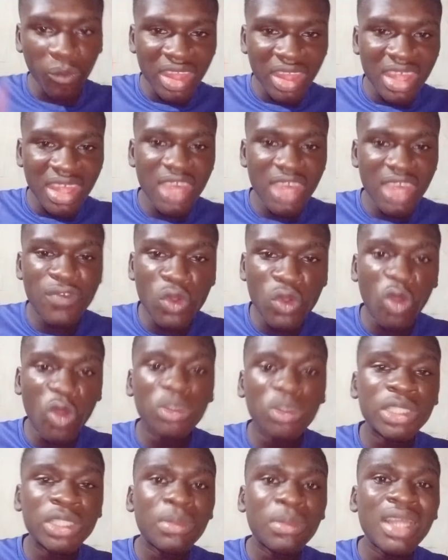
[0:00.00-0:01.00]
if you
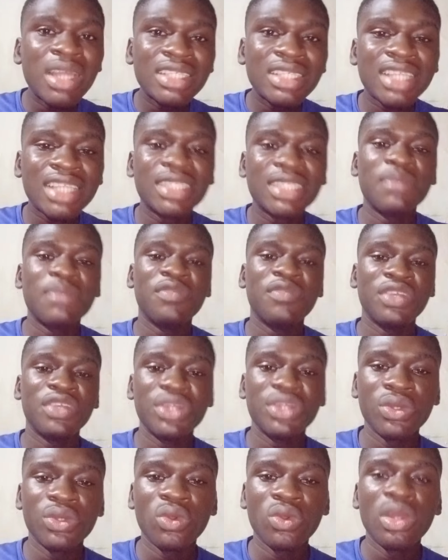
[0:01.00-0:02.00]
optimize that same
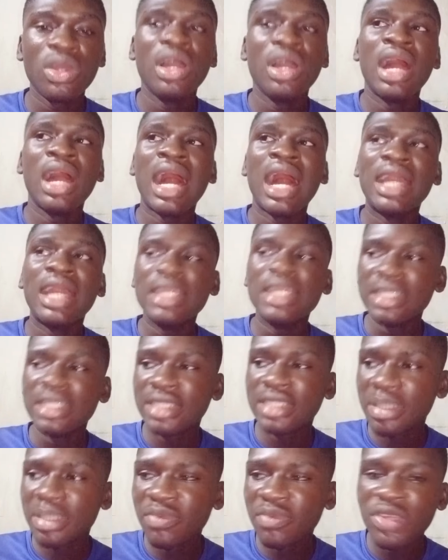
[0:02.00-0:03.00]
video and the
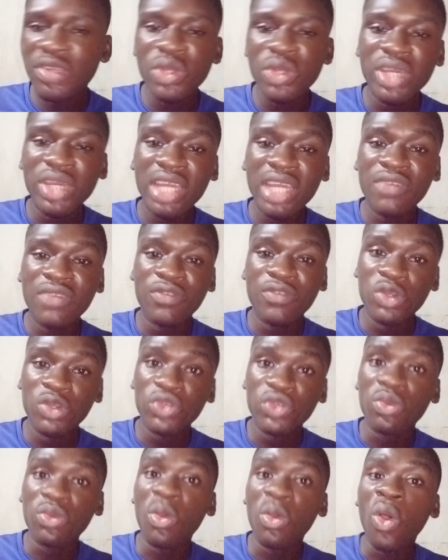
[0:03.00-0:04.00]
same video get views
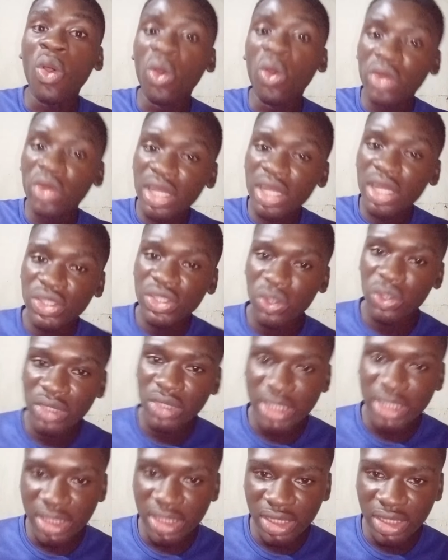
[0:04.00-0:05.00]
from other
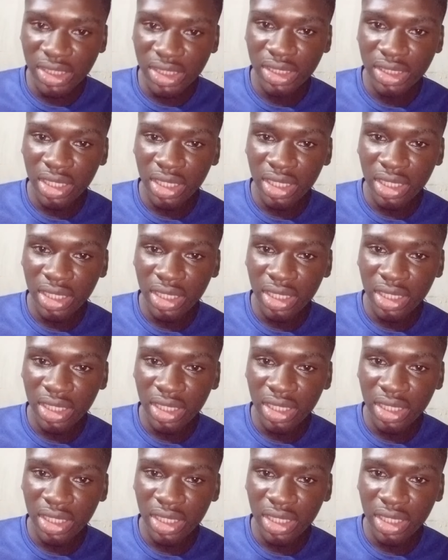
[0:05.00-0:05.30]
sources,